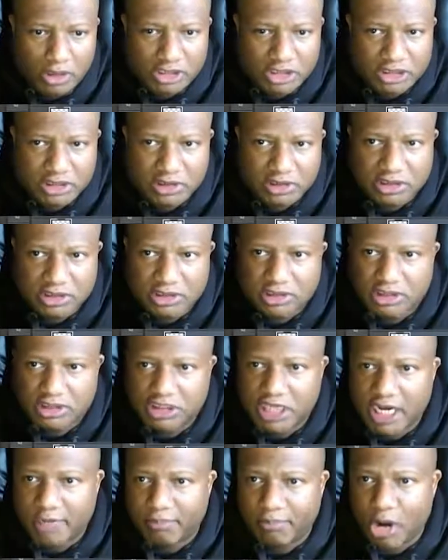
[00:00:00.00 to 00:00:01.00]
is
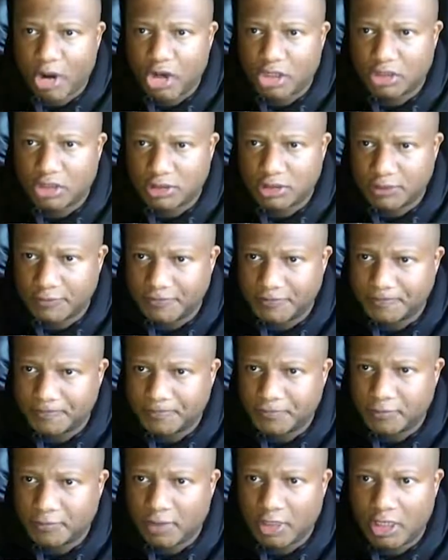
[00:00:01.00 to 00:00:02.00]
check marked,
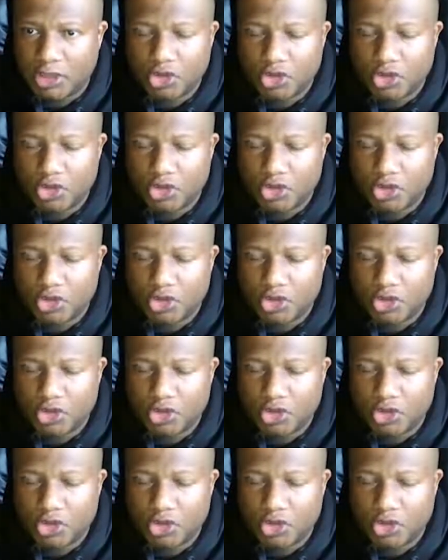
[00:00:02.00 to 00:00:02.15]
and